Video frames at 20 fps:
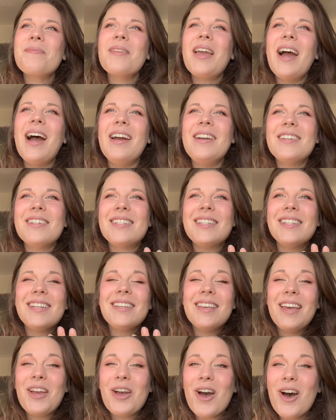I just think
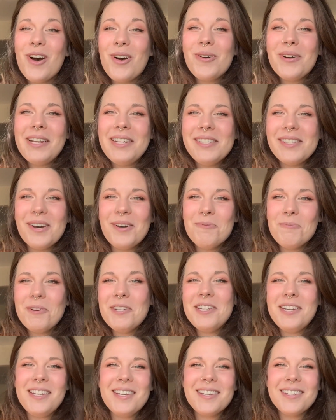like, oh, he's on one
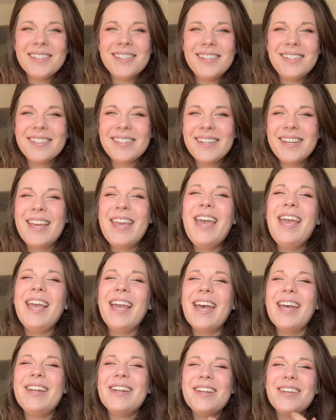knee because he's like
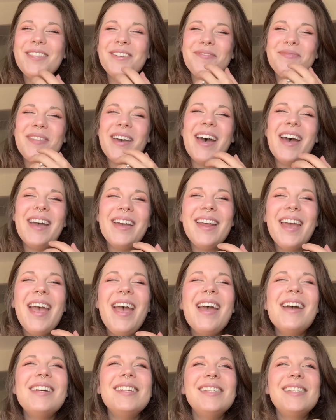under the bed.
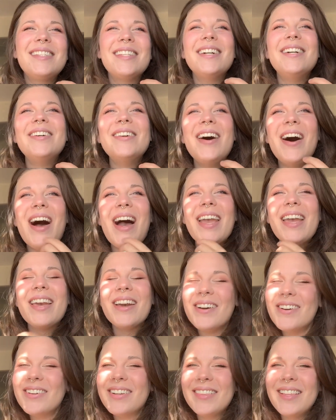So I
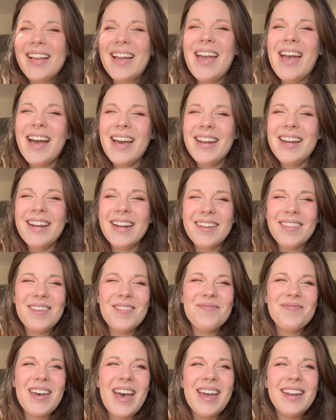go to like under
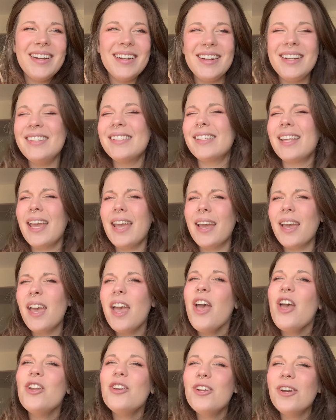the bed and he's like,
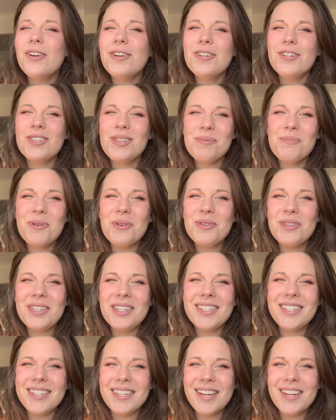no, you're supposed
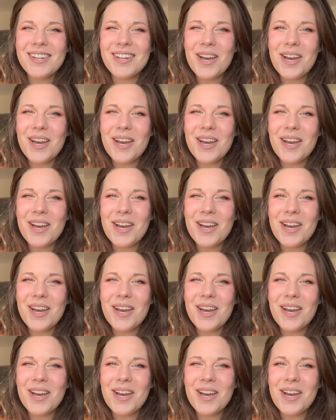to stand